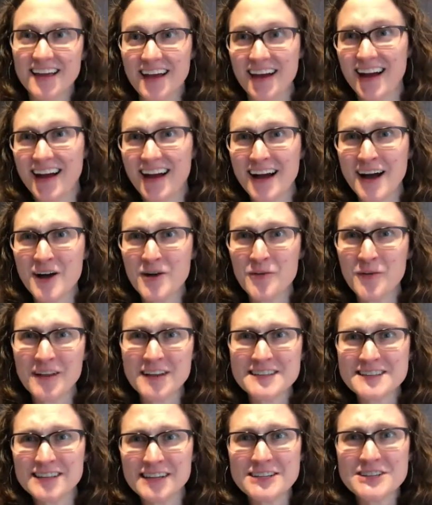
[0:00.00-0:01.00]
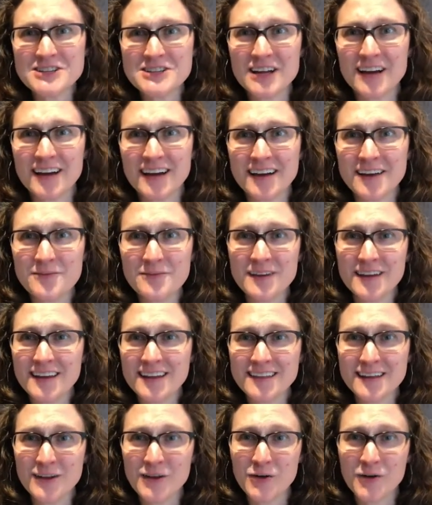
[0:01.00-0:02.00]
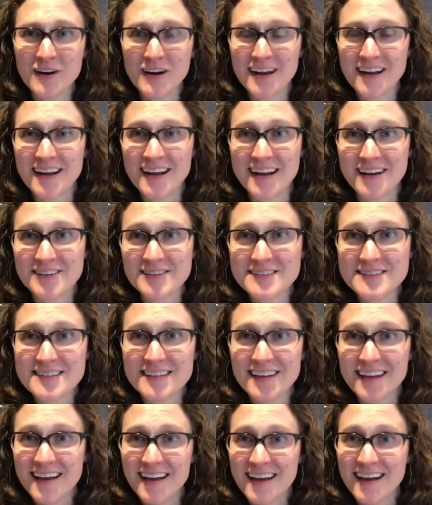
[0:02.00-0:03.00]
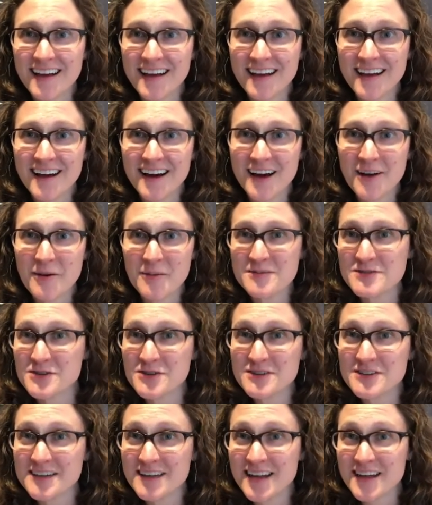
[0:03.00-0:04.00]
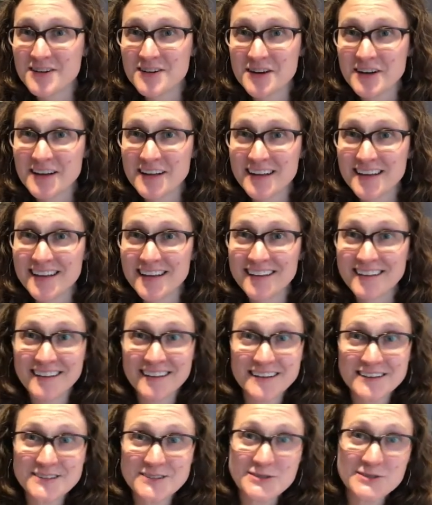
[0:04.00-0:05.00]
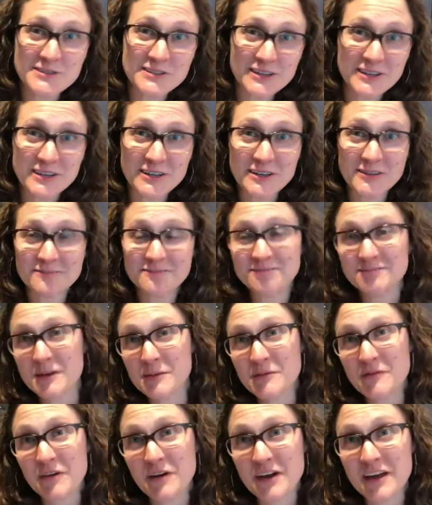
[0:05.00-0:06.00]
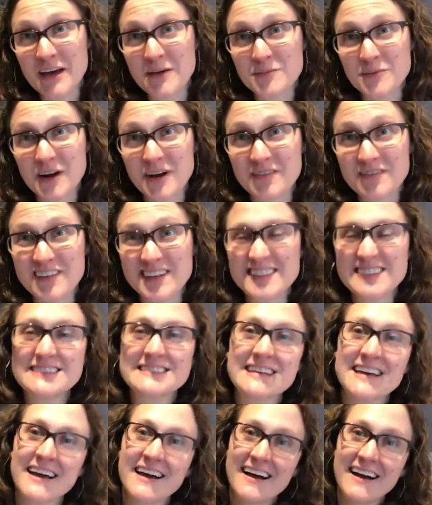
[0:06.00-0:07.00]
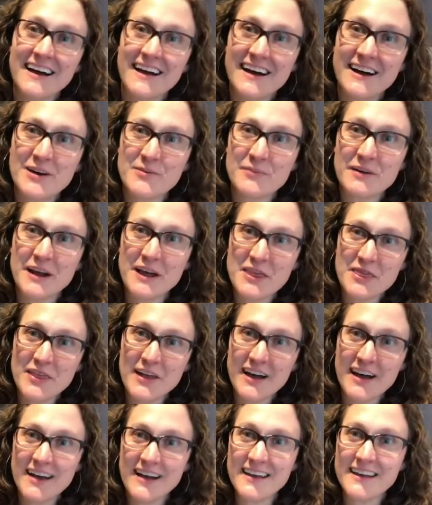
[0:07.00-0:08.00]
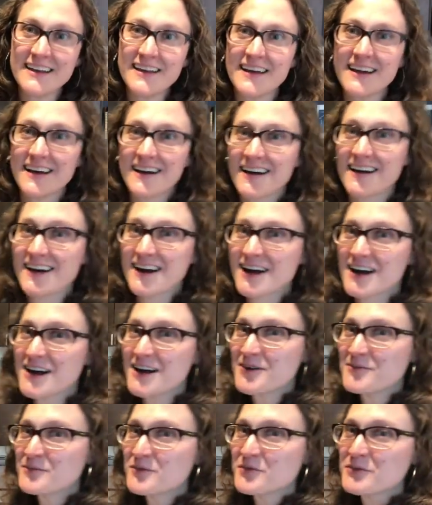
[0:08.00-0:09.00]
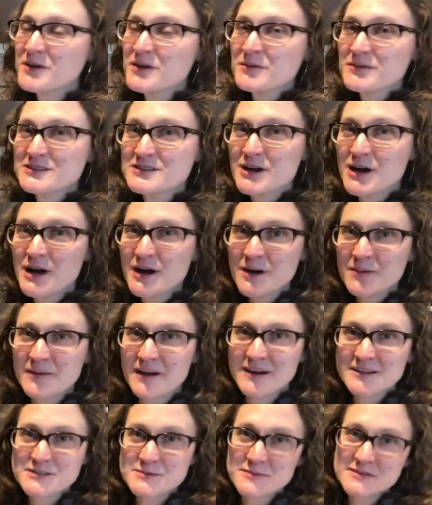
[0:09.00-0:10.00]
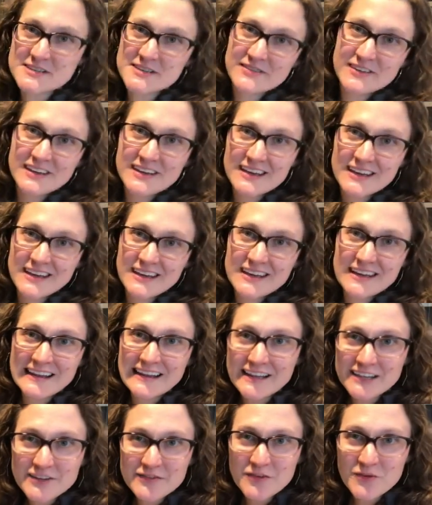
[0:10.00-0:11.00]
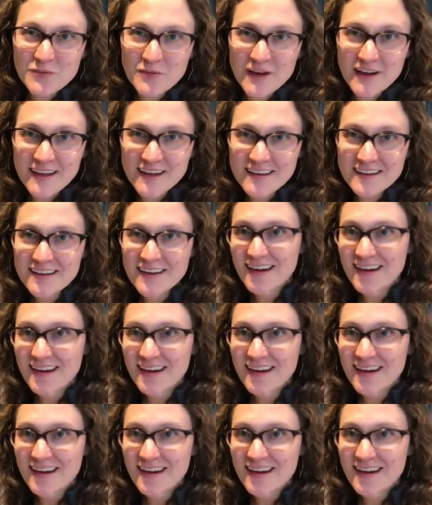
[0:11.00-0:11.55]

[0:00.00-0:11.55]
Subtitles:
Well, it's lunchtime in the Lauriat house. I'm sure today you're going to eat lunch, dinner, maybe you've already had breakfast. But I thought we would talk about specific heat in a little different way